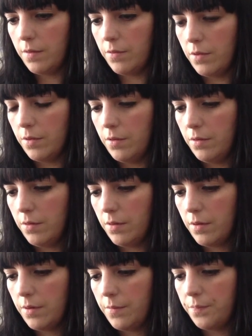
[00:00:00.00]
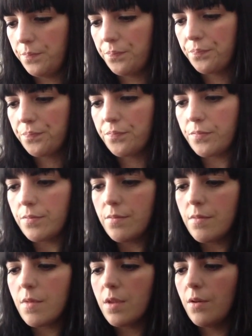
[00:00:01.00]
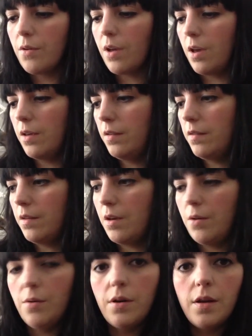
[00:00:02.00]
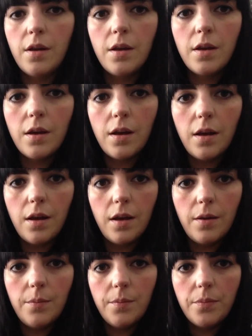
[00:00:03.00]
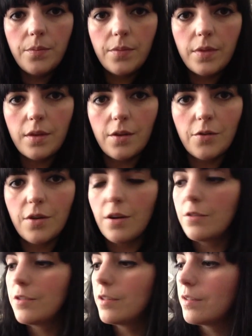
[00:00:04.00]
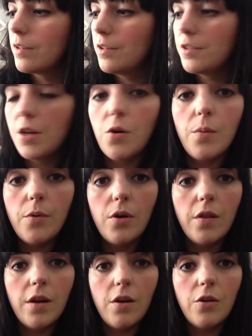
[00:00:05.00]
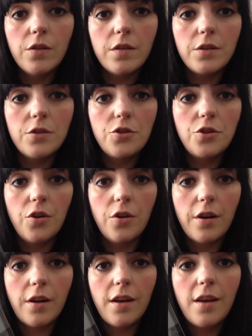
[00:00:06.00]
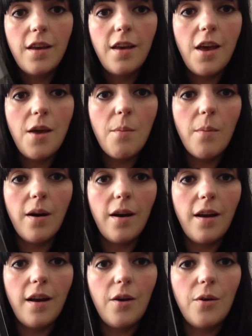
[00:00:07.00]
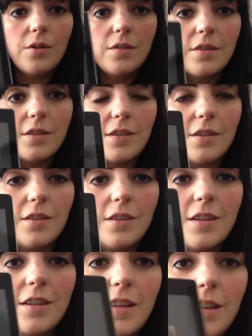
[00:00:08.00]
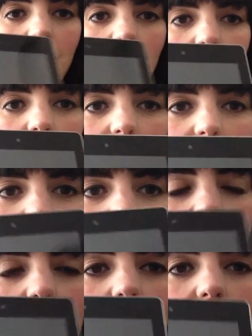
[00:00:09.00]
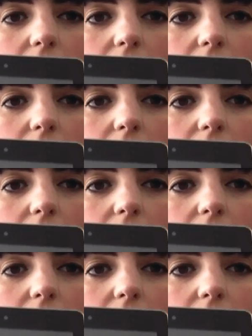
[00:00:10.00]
have a look. Okay, so oh god, it's going to show up all the utter junk in my house. Hang on, let's,